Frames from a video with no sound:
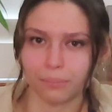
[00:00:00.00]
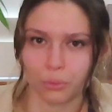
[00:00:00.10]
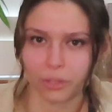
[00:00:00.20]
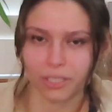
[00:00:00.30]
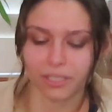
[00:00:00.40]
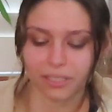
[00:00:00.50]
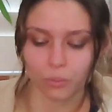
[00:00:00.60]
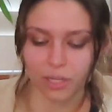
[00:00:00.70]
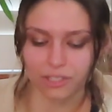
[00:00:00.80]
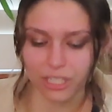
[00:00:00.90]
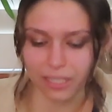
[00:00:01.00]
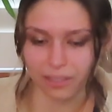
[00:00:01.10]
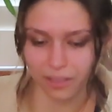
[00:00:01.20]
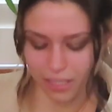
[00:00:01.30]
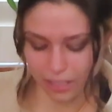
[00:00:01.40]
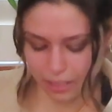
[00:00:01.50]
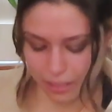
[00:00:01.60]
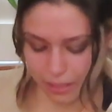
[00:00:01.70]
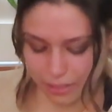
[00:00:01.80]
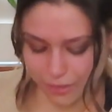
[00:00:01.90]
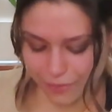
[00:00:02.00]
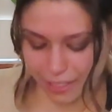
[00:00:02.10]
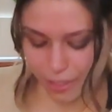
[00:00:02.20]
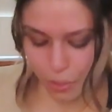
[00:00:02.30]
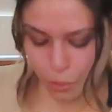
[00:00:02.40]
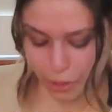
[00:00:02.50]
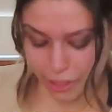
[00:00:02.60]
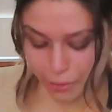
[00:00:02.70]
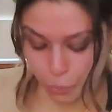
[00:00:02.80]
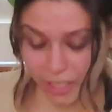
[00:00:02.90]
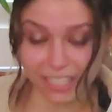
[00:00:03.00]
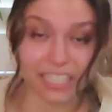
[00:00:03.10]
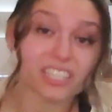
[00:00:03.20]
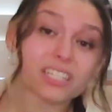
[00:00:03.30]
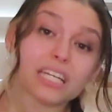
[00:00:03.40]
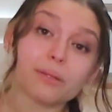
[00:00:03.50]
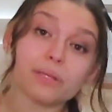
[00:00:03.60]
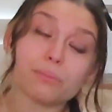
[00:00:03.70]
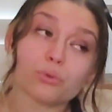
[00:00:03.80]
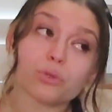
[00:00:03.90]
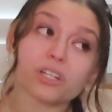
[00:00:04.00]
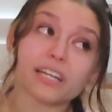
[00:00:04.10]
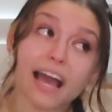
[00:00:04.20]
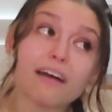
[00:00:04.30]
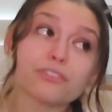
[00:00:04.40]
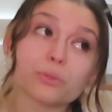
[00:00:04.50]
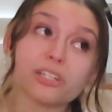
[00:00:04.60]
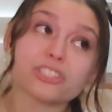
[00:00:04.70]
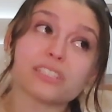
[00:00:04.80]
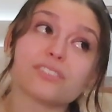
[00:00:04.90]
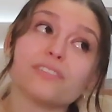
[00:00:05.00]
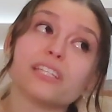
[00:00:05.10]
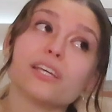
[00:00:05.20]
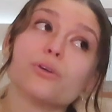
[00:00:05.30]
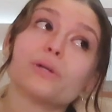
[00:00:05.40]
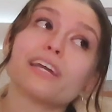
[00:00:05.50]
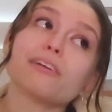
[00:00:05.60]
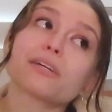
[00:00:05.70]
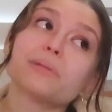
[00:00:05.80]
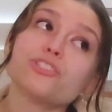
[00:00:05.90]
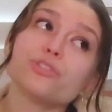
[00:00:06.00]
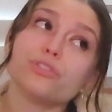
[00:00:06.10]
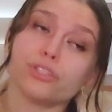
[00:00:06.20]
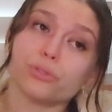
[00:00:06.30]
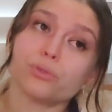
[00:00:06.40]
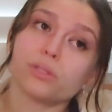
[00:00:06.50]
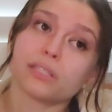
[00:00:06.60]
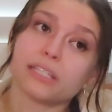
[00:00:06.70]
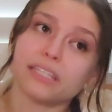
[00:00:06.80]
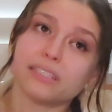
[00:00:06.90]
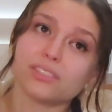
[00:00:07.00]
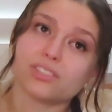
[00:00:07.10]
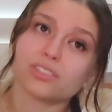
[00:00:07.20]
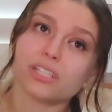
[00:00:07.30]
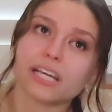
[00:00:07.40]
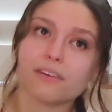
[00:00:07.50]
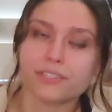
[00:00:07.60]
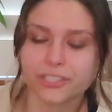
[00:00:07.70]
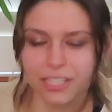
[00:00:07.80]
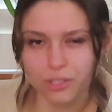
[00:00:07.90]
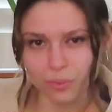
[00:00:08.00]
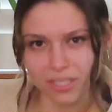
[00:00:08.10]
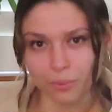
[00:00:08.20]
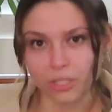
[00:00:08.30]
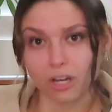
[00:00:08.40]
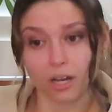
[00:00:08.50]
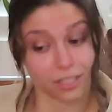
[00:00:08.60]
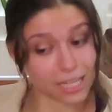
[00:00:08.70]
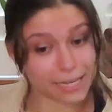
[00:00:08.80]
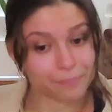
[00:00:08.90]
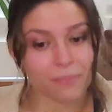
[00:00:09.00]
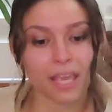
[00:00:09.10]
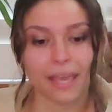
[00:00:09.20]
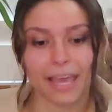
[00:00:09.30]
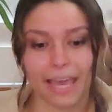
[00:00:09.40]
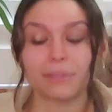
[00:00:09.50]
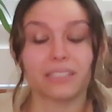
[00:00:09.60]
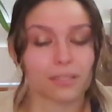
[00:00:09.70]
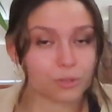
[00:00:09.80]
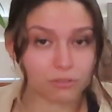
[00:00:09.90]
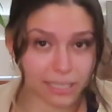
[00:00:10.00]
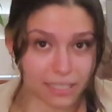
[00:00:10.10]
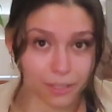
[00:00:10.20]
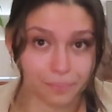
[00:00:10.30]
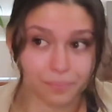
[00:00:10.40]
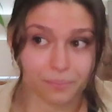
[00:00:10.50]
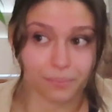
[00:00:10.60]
bored watching this video, or you're worried that you're gonna be bored after watching this video, what I recommend you do is start a conversation with someone online. I mean someone random.